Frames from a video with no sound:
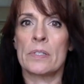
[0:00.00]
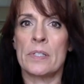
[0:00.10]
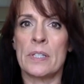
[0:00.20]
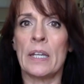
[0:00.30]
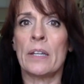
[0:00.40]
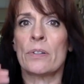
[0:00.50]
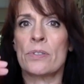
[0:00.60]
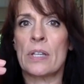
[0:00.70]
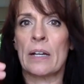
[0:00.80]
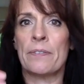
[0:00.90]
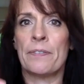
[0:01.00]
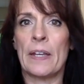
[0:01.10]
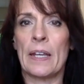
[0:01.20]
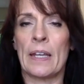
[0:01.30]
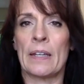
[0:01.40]
seeing yourself
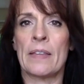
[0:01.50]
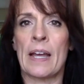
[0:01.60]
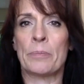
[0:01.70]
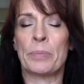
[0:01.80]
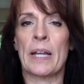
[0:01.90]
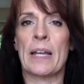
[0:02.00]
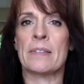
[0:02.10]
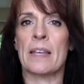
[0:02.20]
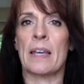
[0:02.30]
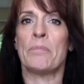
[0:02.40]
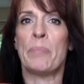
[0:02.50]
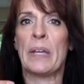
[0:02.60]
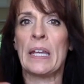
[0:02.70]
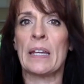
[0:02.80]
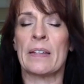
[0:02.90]
in that place and
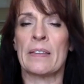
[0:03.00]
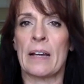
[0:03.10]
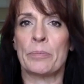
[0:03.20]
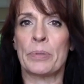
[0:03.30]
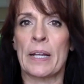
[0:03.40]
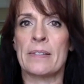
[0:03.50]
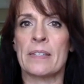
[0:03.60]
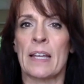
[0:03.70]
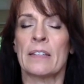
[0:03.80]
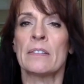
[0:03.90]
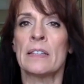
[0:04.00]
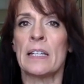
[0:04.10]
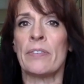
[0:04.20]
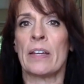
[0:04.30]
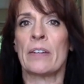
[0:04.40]
being in that place and
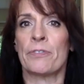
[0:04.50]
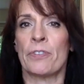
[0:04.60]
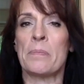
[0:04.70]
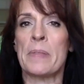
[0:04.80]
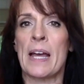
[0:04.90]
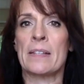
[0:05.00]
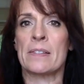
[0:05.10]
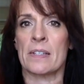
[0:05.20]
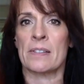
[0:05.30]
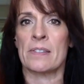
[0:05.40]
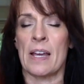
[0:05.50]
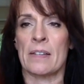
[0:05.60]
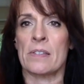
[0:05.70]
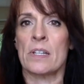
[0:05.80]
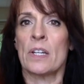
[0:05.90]
living from that success,
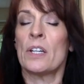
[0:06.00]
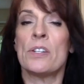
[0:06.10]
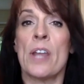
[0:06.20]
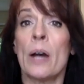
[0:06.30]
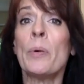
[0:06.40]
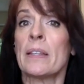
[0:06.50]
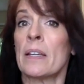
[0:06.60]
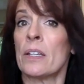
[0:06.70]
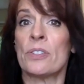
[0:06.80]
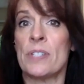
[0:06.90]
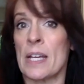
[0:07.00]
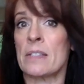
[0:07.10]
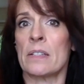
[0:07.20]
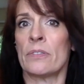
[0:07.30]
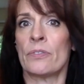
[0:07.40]
knowing that you're
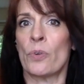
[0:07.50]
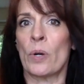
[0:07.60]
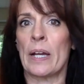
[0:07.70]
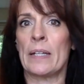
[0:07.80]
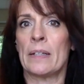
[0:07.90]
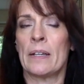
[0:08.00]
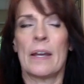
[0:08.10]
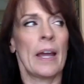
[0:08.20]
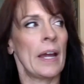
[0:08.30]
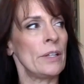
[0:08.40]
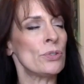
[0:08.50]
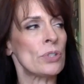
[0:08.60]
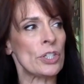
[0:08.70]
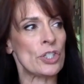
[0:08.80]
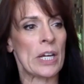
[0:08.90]
destined for it. And you
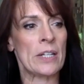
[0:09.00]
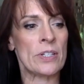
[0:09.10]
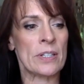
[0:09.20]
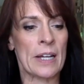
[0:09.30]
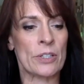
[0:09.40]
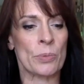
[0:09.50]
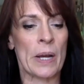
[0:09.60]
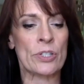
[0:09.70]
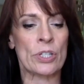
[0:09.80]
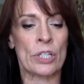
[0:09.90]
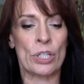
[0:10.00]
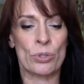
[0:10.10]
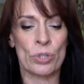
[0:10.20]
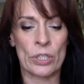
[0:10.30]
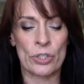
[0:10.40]
start changing that direction. You
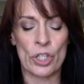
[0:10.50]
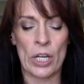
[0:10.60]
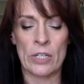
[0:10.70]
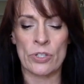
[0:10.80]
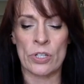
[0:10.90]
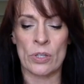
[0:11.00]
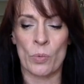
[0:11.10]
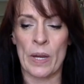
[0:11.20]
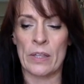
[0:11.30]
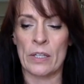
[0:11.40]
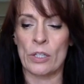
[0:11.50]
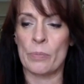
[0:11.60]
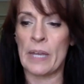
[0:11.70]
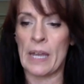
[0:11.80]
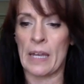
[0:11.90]
start changing the way that you
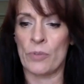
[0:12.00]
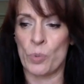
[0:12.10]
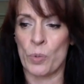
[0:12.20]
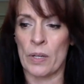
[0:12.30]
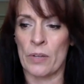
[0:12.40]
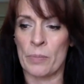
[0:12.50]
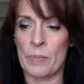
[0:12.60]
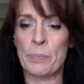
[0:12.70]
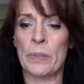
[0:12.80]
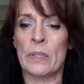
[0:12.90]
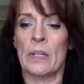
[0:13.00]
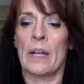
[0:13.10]
behave toward other people,